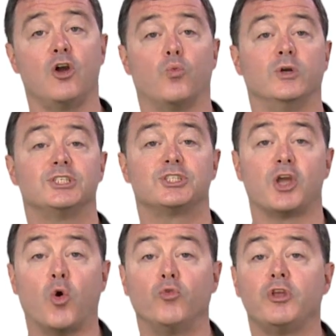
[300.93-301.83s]
which is
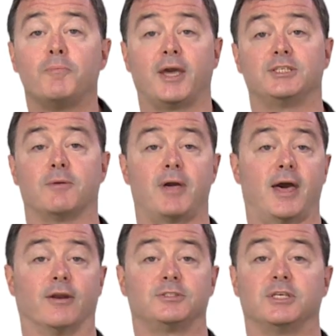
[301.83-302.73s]
the only page that
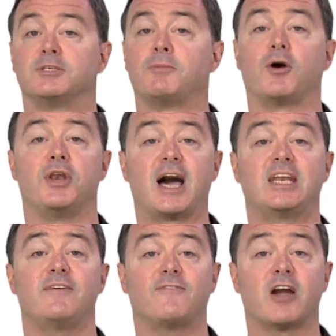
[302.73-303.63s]
matters since about
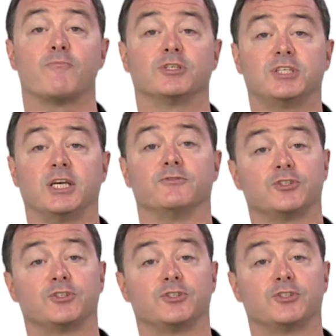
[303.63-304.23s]
95% of